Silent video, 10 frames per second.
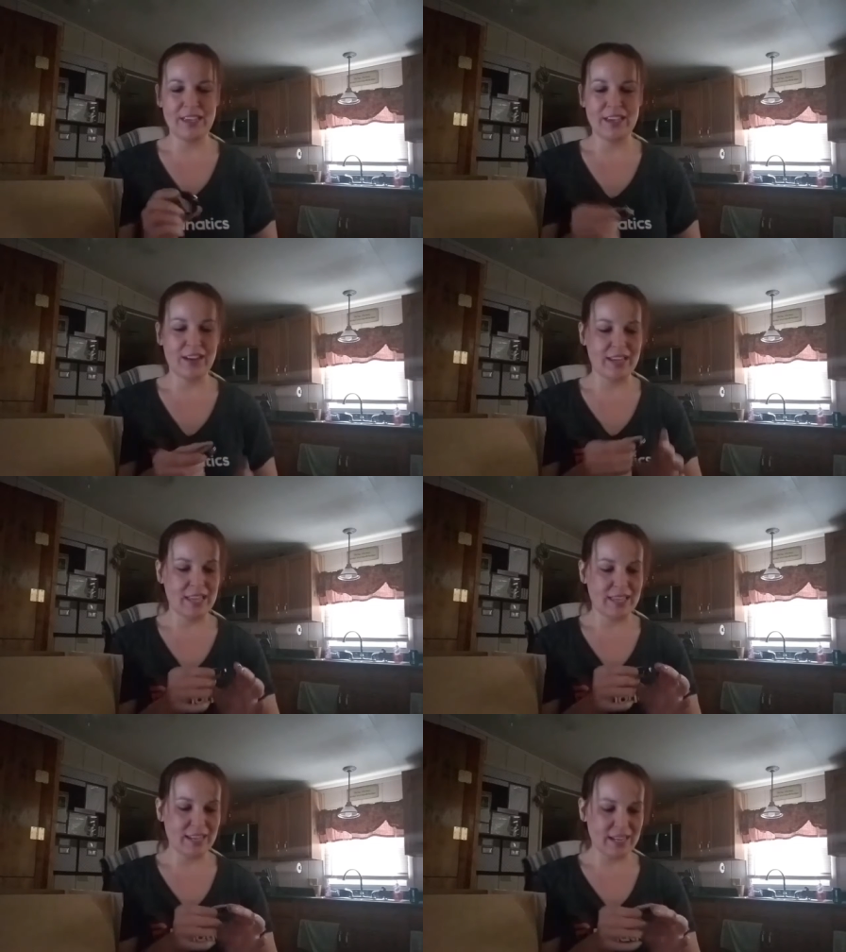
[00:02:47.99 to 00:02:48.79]
Alright,
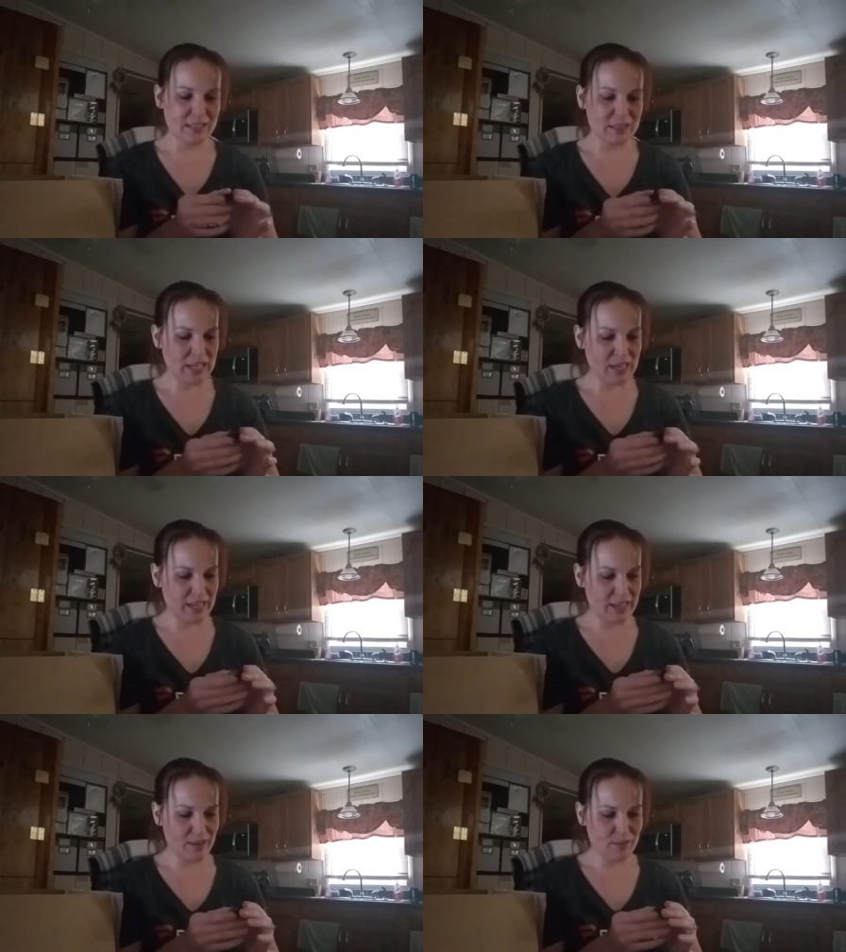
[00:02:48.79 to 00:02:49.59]
the next thing
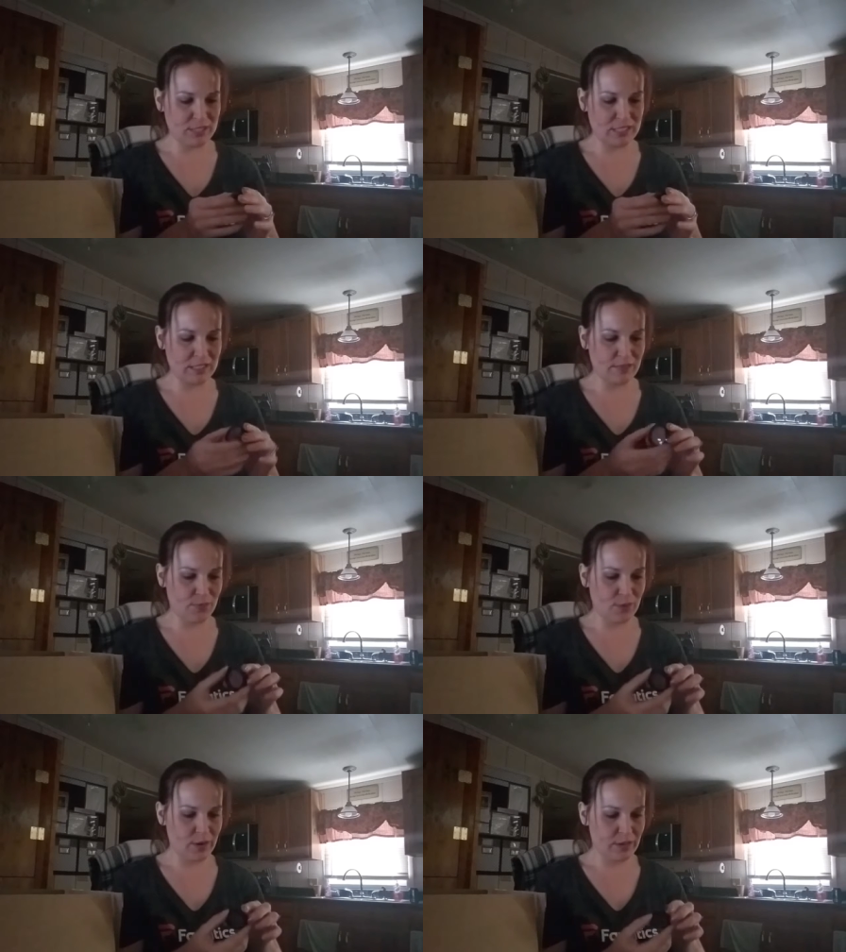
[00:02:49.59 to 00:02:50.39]
I got was the
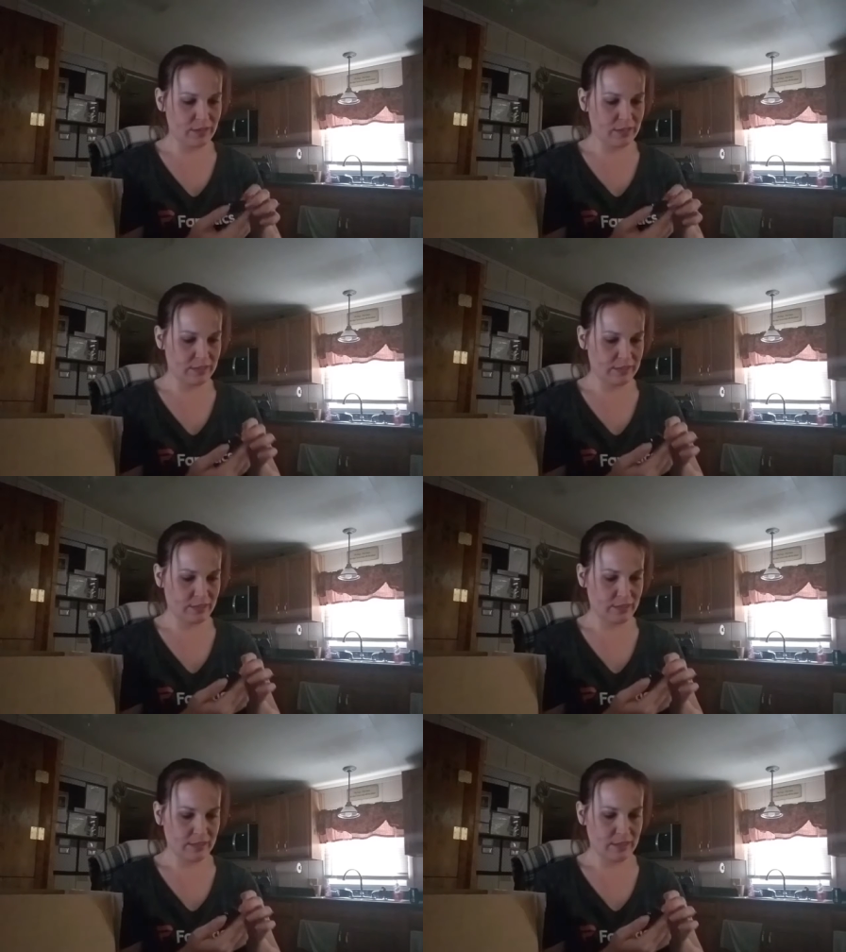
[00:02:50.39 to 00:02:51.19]
Sephora
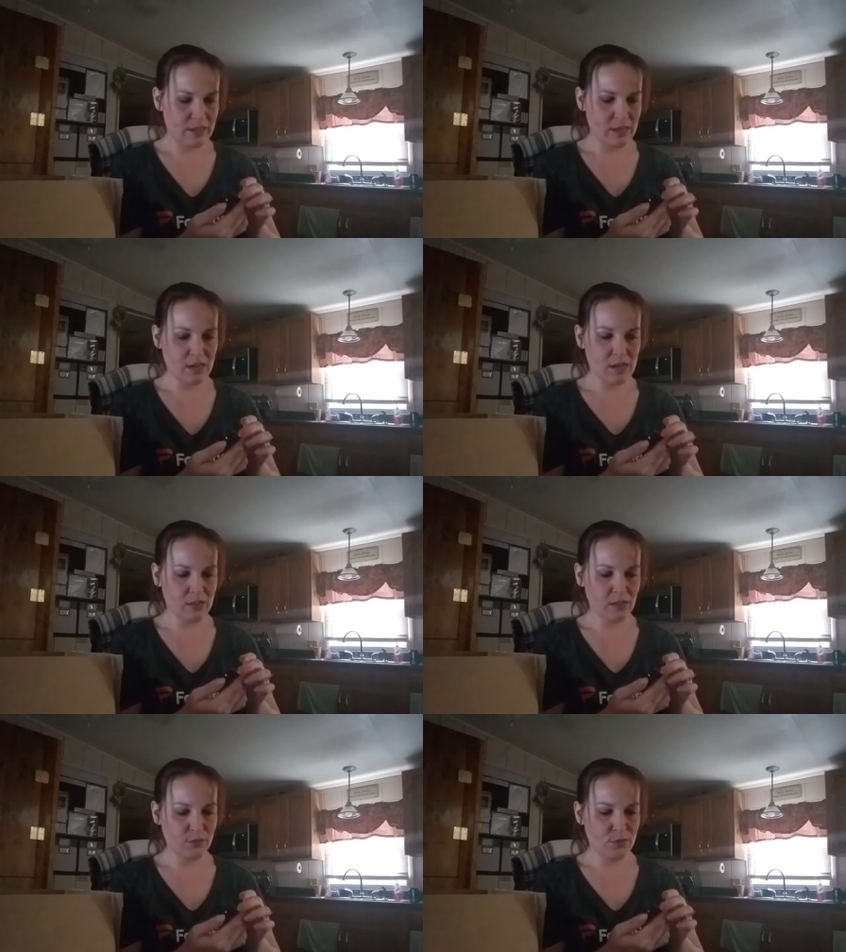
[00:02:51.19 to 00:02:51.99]

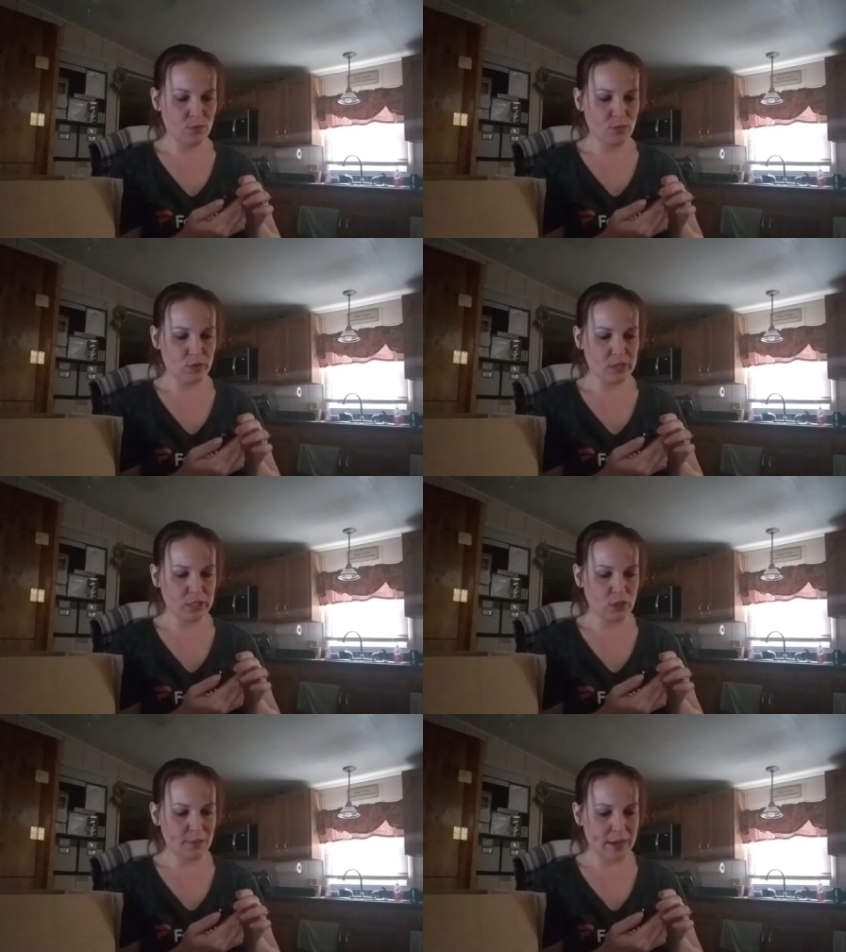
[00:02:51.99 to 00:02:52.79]
Colorful
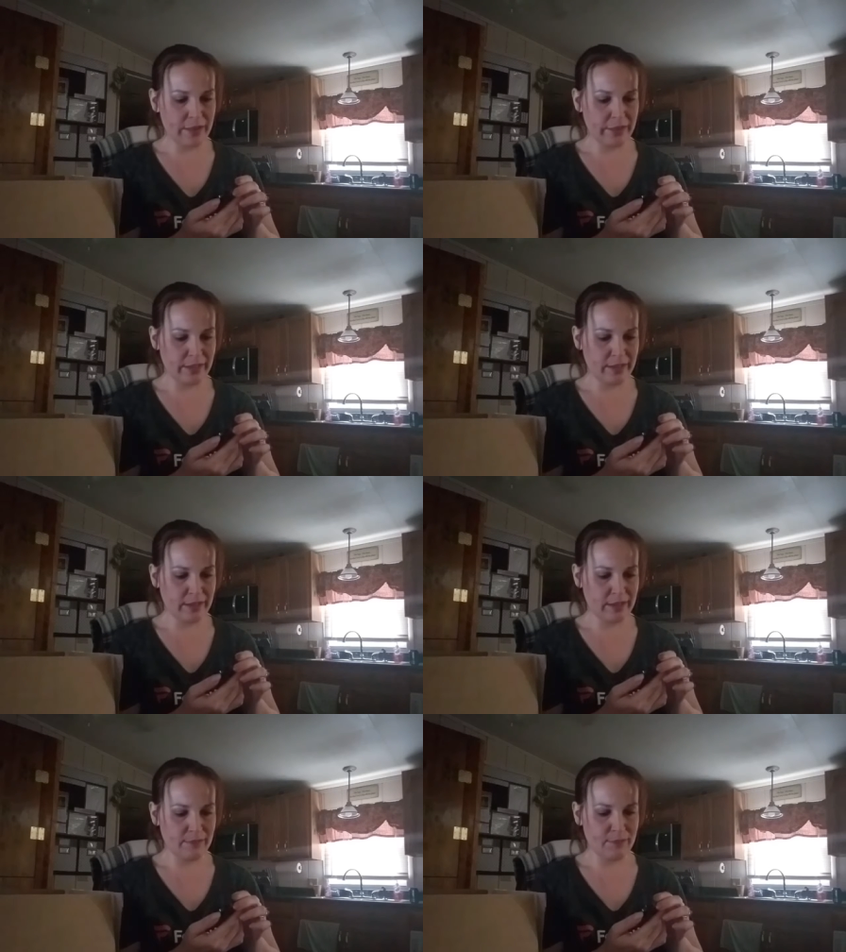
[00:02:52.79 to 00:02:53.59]
Glitter Palette
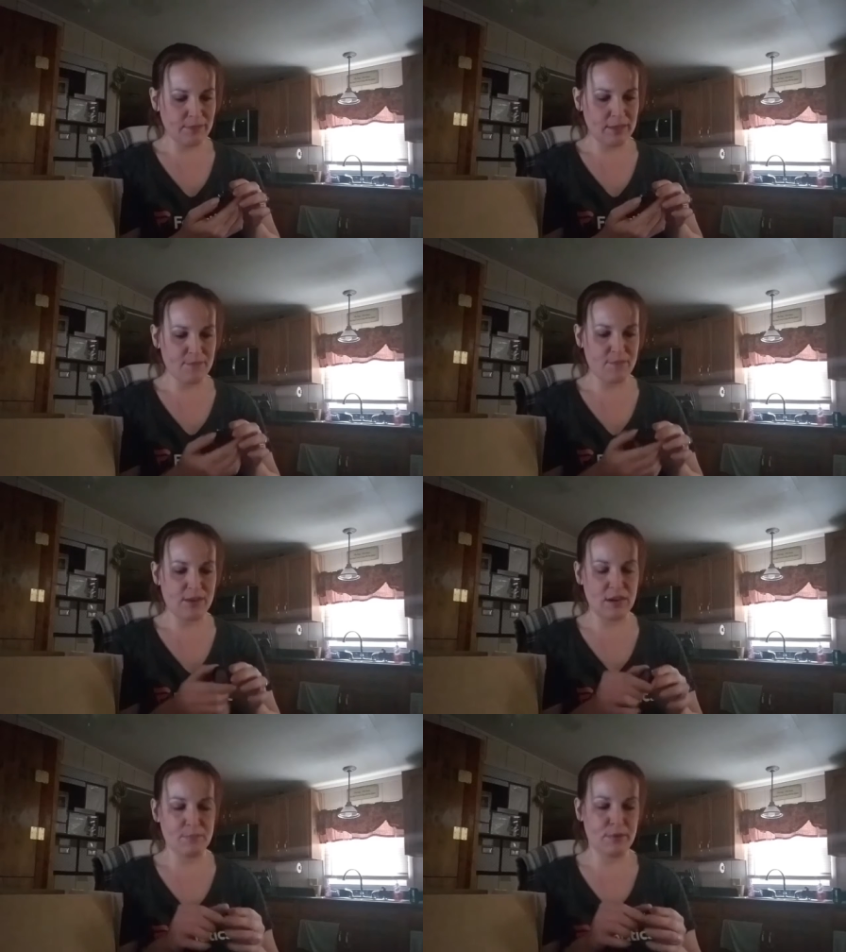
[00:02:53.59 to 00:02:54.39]
in
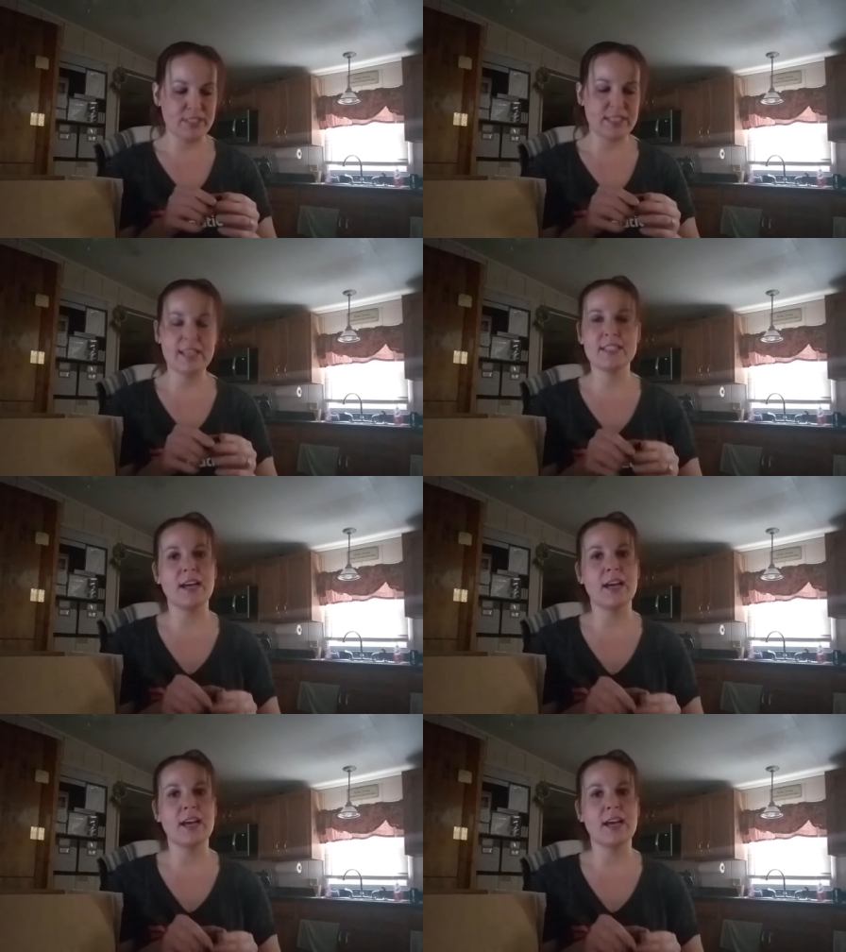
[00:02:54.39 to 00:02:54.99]
Fairy Princess.